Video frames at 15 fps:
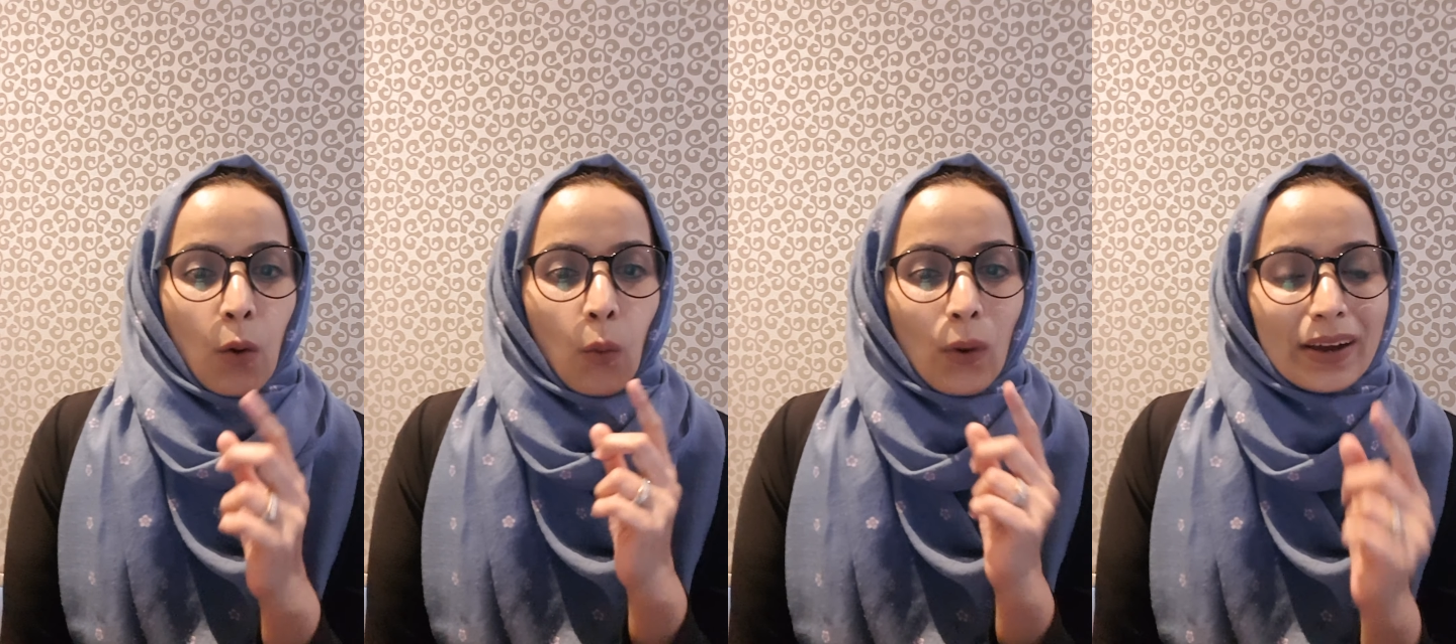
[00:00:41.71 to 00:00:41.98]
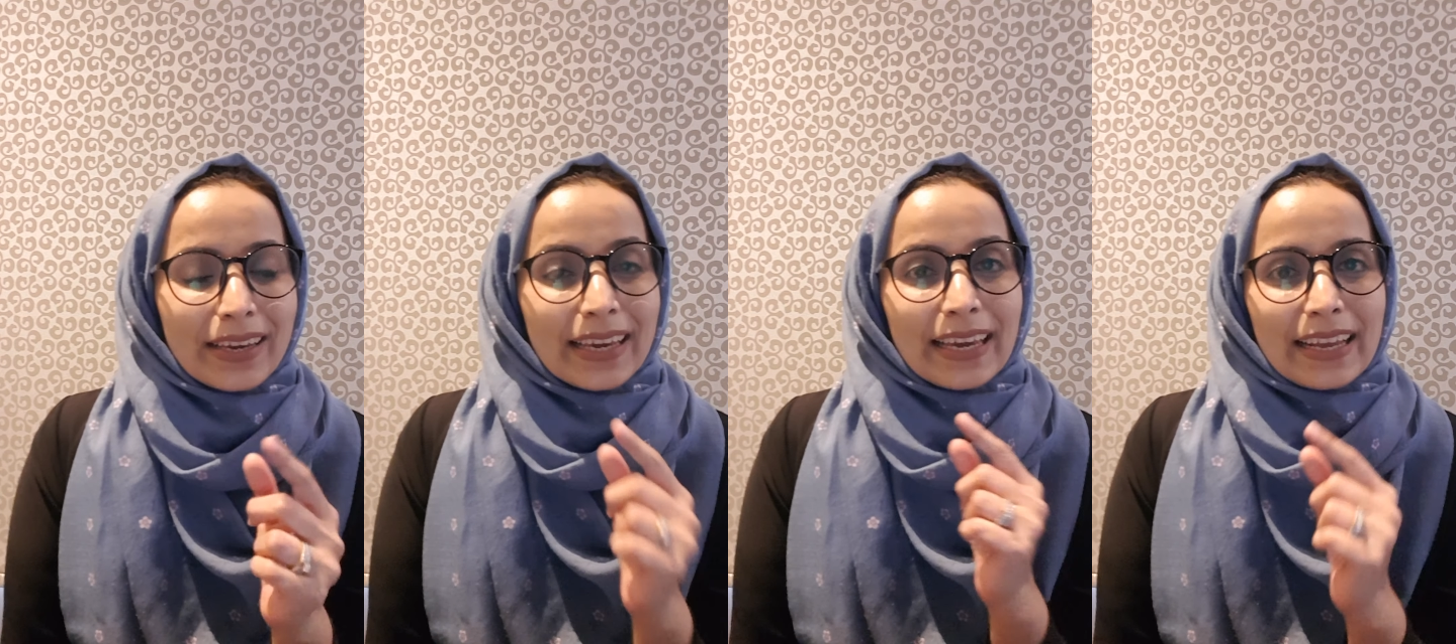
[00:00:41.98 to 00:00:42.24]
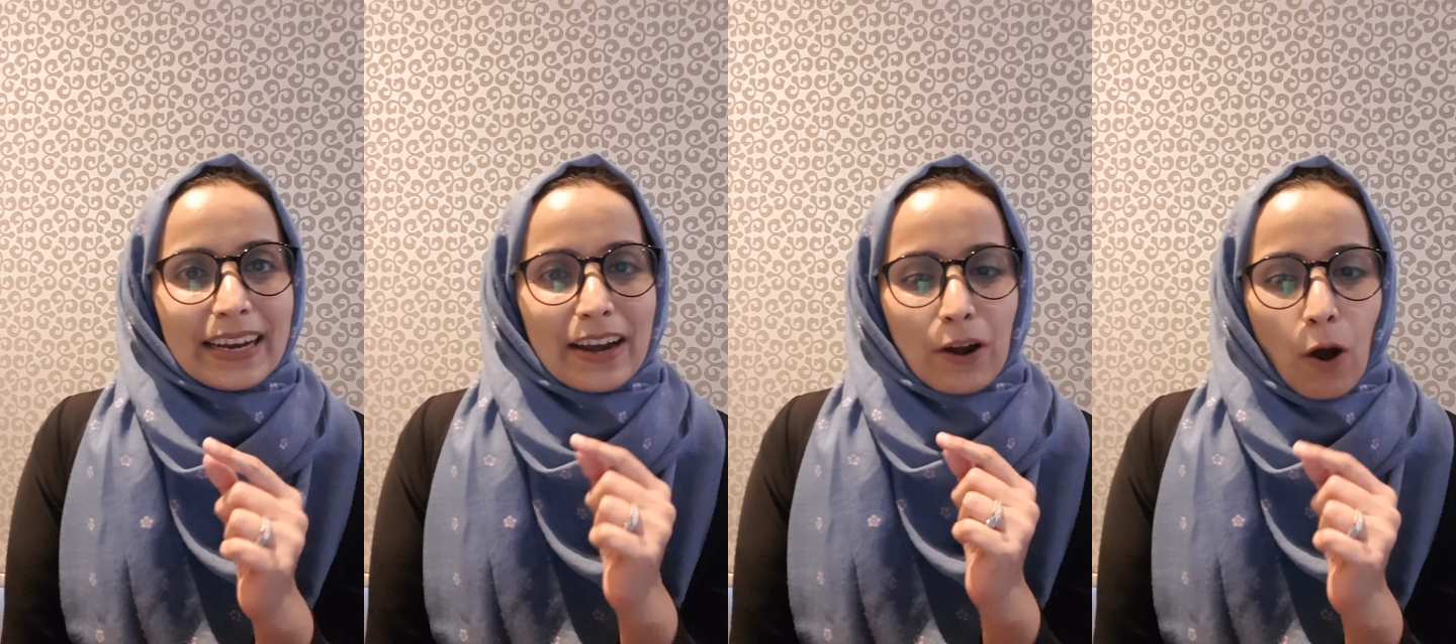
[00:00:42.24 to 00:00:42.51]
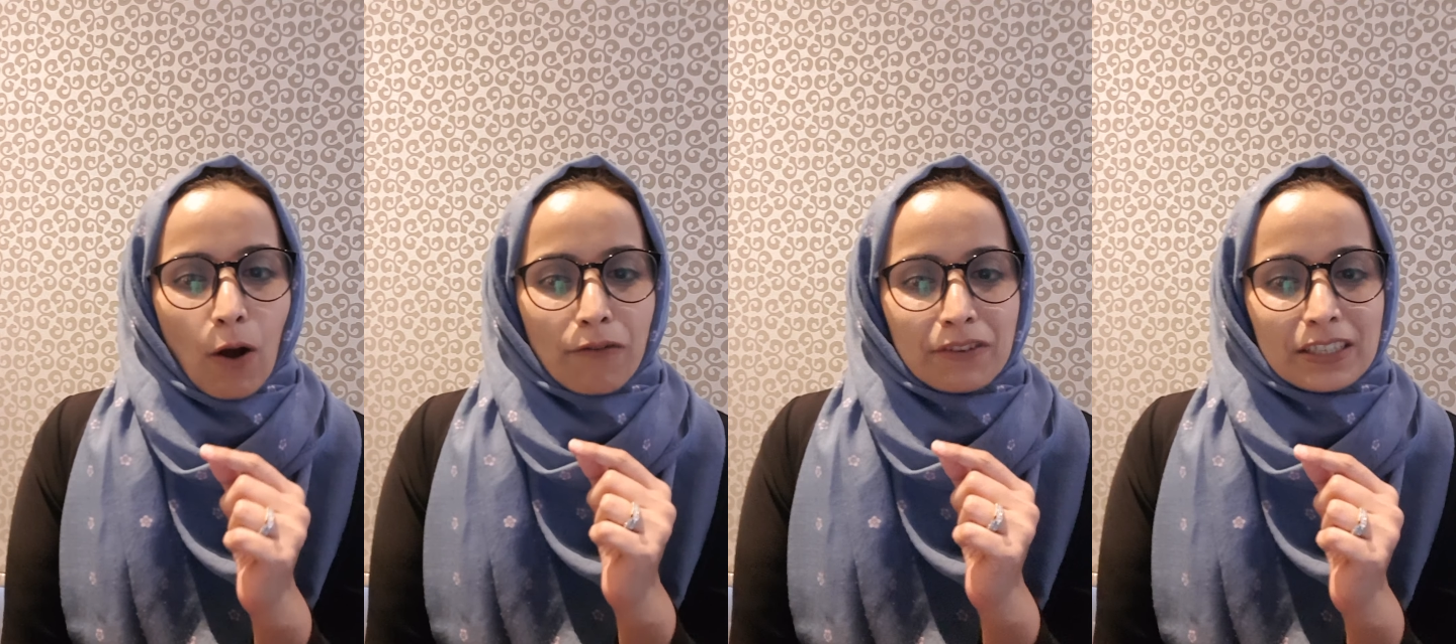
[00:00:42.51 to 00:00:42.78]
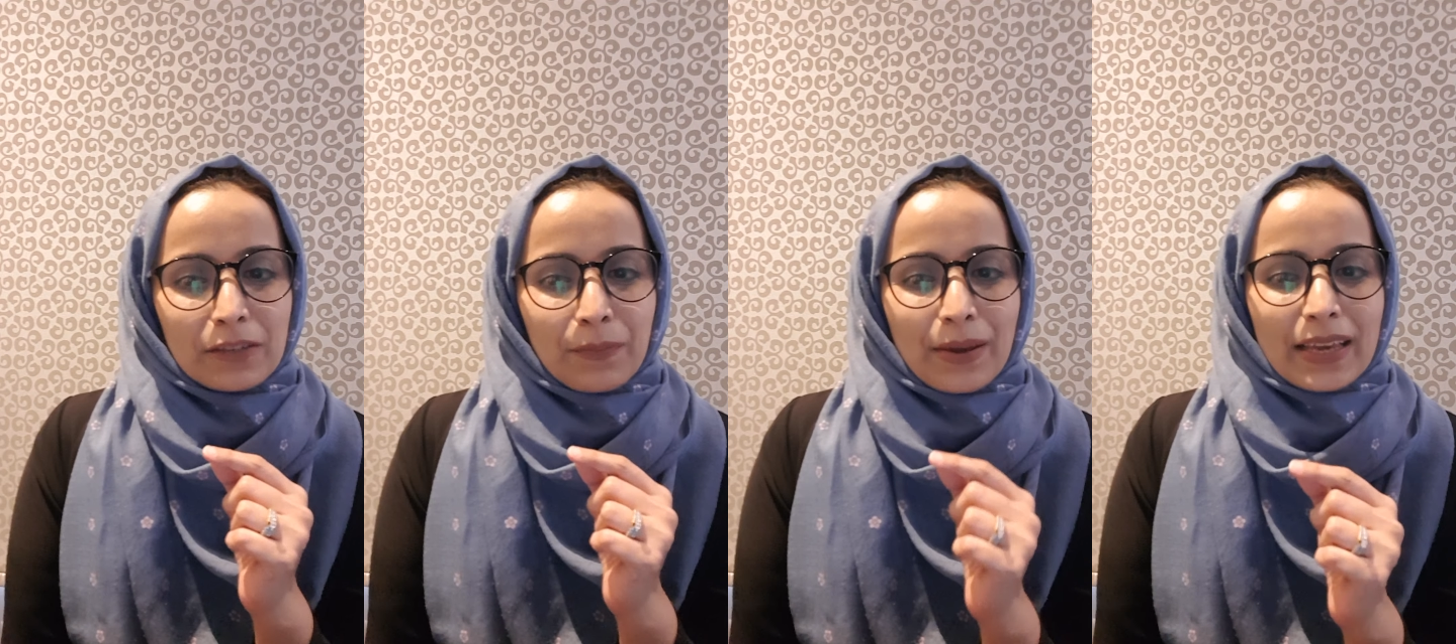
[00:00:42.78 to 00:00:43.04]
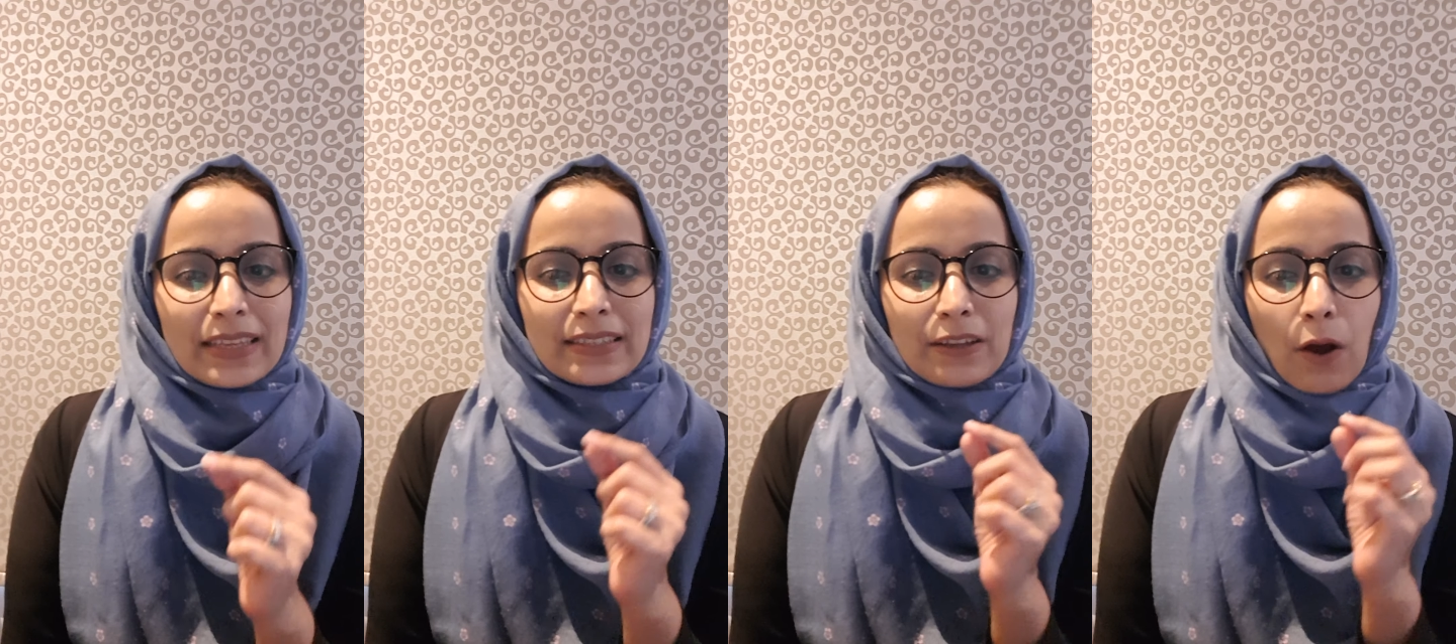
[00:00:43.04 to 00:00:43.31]
Working in an office
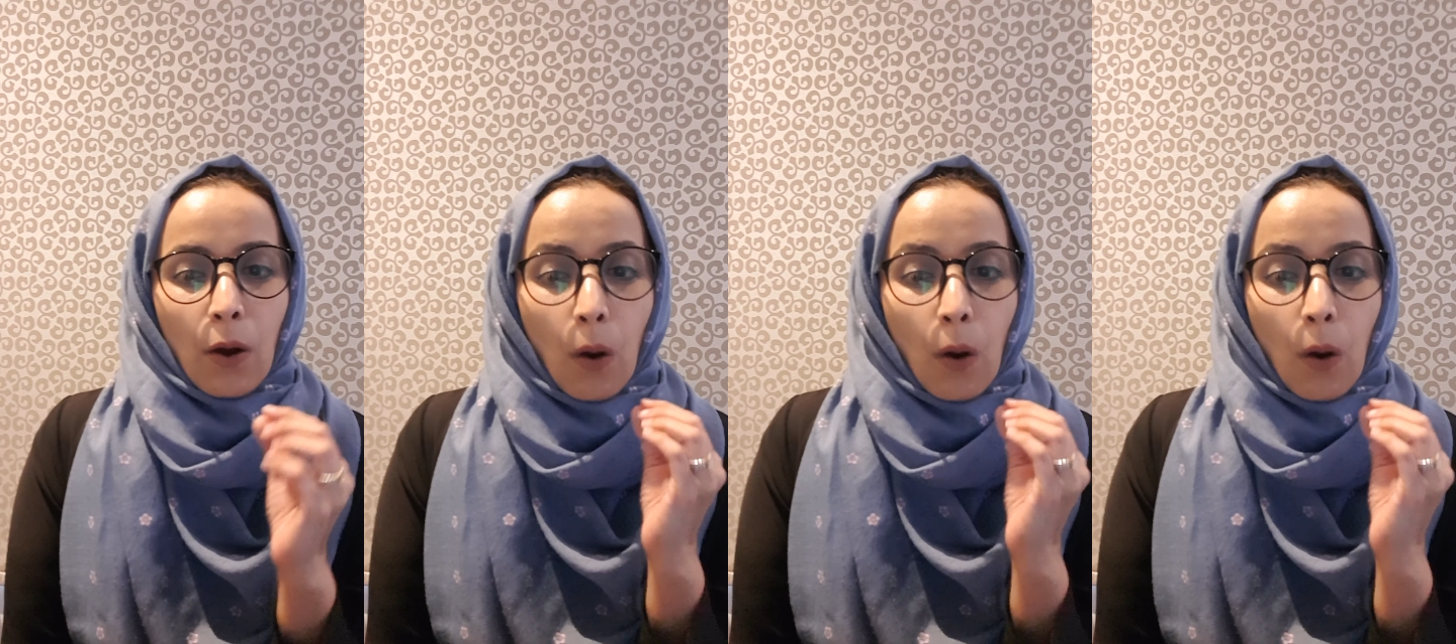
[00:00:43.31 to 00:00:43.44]
space